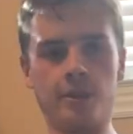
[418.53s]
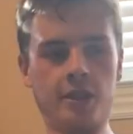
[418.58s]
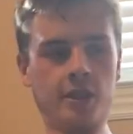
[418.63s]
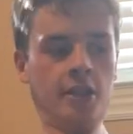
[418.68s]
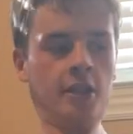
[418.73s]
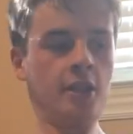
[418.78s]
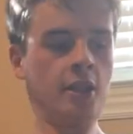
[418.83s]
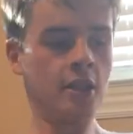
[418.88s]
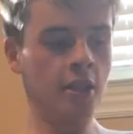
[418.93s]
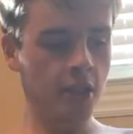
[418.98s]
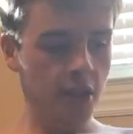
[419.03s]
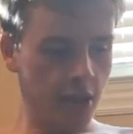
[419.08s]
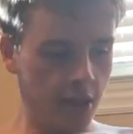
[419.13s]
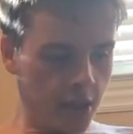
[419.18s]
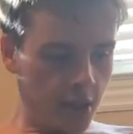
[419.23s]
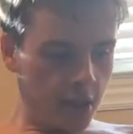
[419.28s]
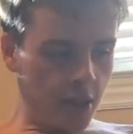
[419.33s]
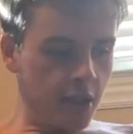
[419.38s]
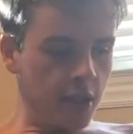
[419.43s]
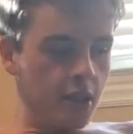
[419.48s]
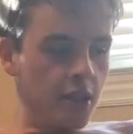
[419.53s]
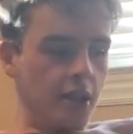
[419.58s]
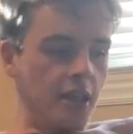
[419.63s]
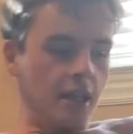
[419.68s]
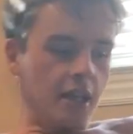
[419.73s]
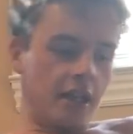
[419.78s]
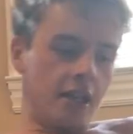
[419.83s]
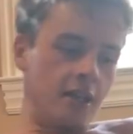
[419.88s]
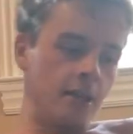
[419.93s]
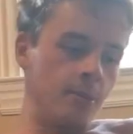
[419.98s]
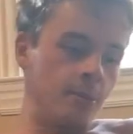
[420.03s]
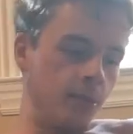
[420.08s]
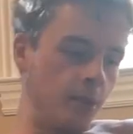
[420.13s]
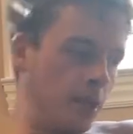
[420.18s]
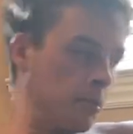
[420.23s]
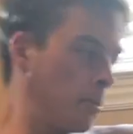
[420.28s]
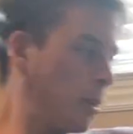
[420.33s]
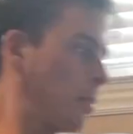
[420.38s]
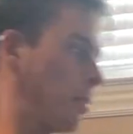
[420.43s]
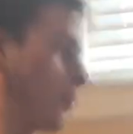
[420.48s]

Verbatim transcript: but I got me and my